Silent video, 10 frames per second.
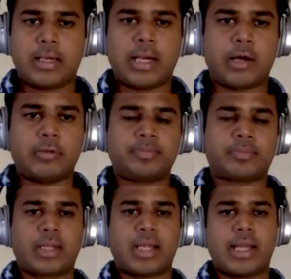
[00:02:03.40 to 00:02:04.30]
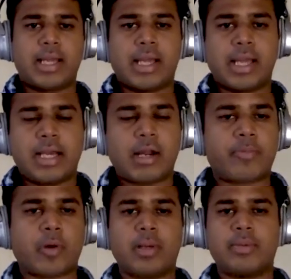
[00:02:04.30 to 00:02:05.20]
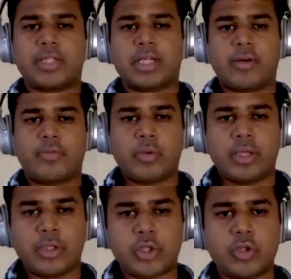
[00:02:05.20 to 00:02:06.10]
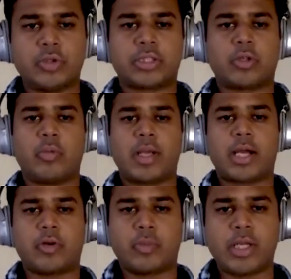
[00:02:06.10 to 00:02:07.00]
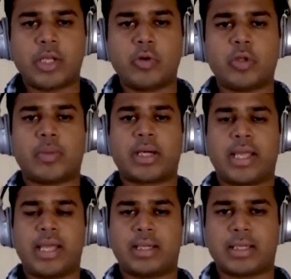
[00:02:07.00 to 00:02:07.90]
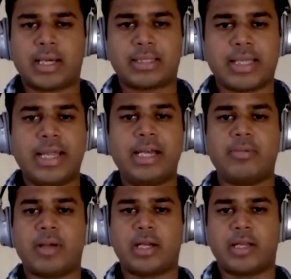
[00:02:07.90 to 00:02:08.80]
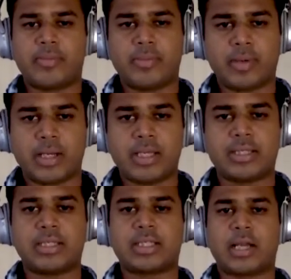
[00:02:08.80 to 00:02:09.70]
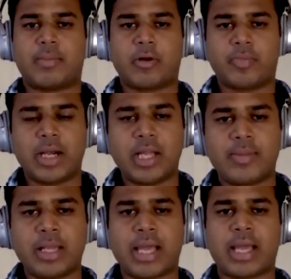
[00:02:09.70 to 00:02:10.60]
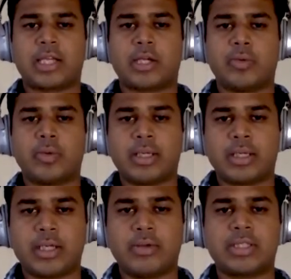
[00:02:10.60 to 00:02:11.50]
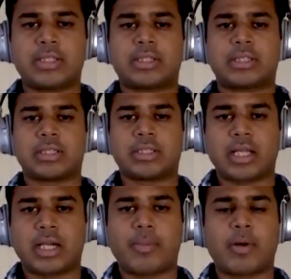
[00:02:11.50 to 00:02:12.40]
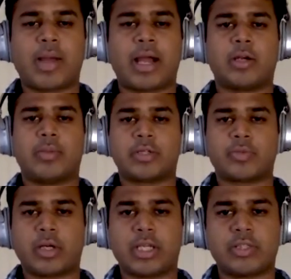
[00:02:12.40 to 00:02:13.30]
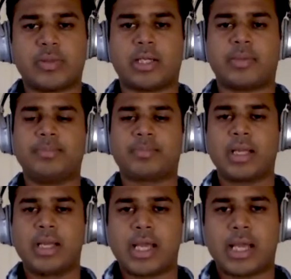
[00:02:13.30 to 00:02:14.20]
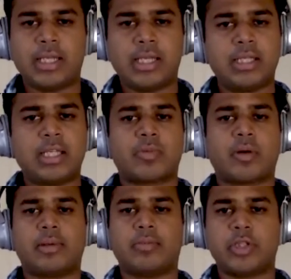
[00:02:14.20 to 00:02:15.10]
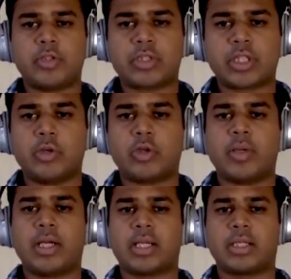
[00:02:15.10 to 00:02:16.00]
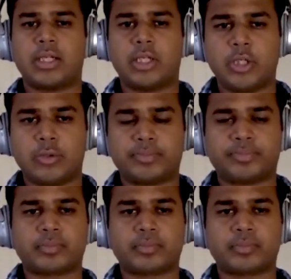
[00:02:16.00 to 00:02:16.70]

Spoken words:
Now, in our problem setup, we choose omega to be q to the power n. That is, n variable is the number of variable, and q is the number of attributes for each variable. And in this problem, we choose q to be greater than 2.